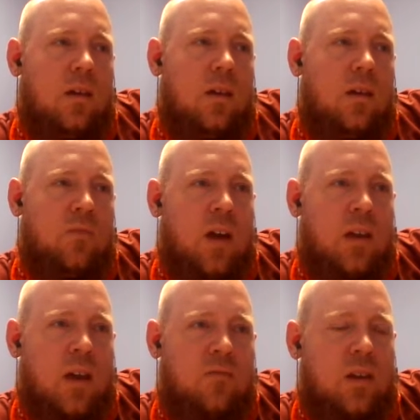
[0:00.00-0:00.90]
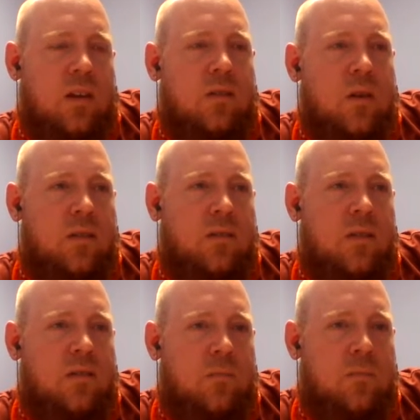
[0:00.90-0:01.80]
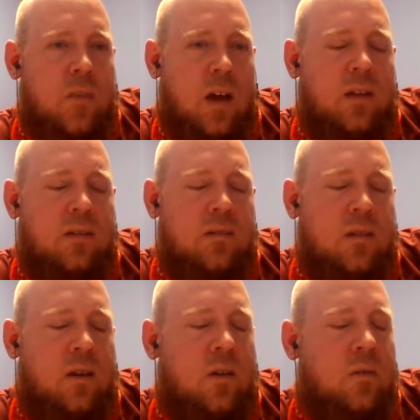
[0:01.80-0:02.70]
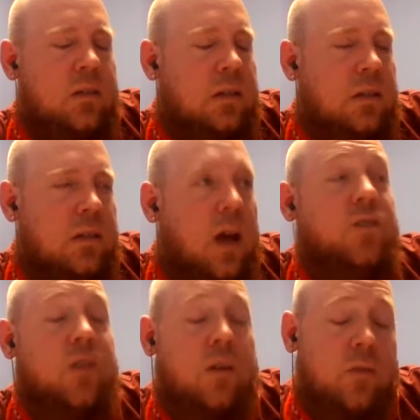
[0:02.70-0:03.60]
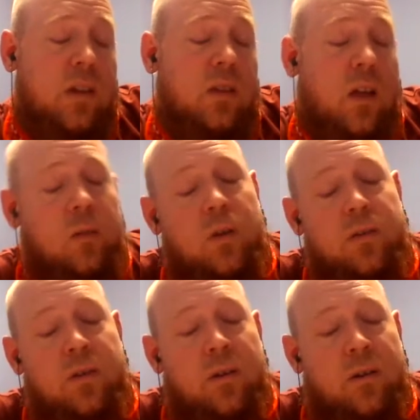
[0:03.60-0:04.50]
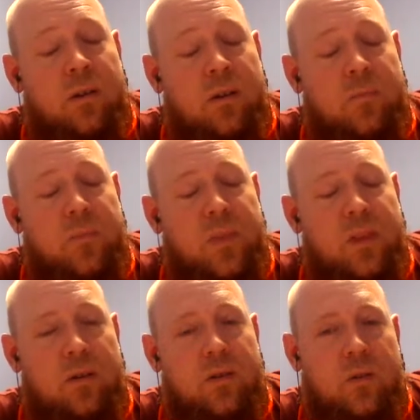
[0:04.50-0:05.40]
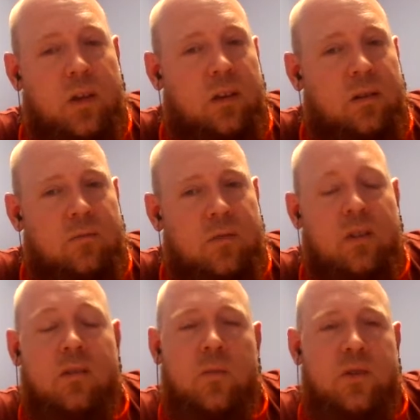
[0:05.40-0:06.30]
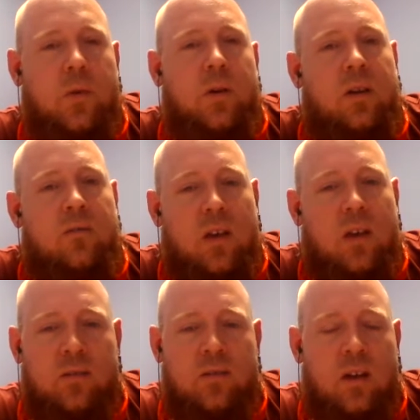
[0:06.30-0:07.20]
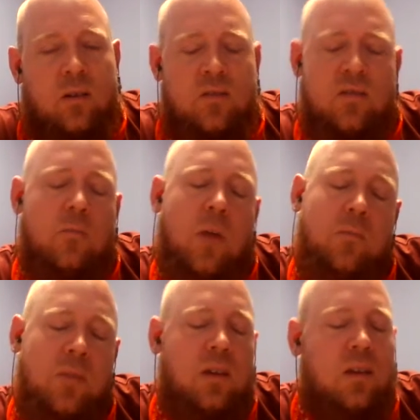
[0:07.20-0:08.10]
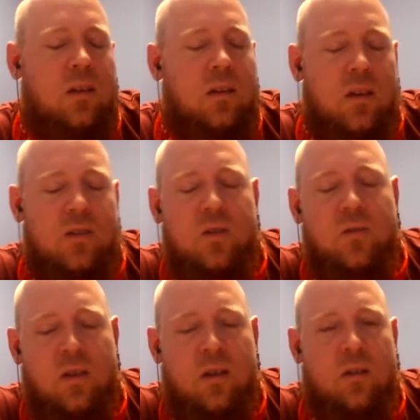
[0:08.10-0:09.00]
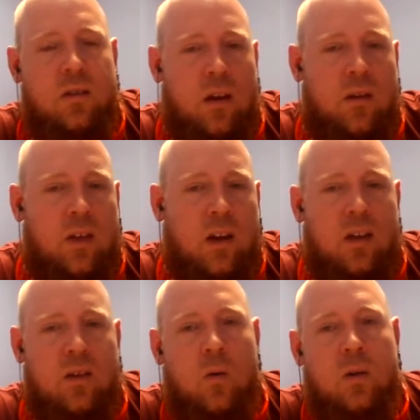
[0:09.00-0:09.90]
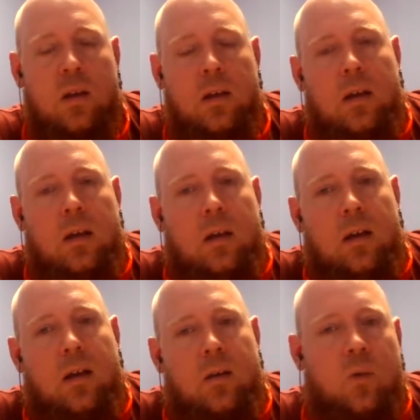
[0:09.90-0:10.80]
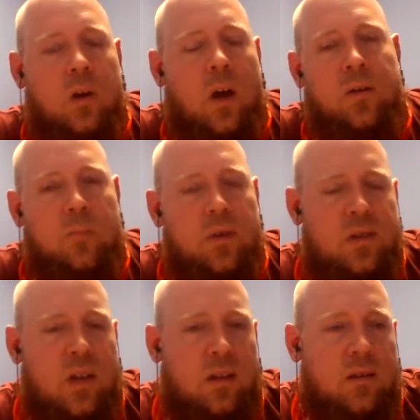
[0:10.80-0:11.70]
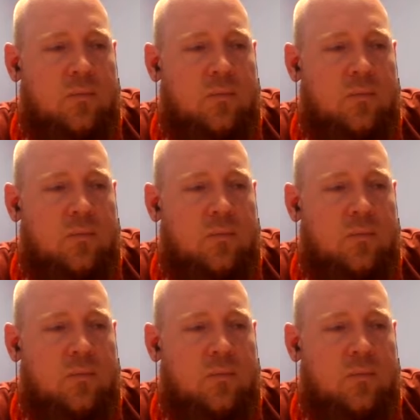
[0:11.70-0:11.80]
if I have any criticism, I generally like what they're doing in the majority of the X titles. There might be issues here and there that I don't 100%,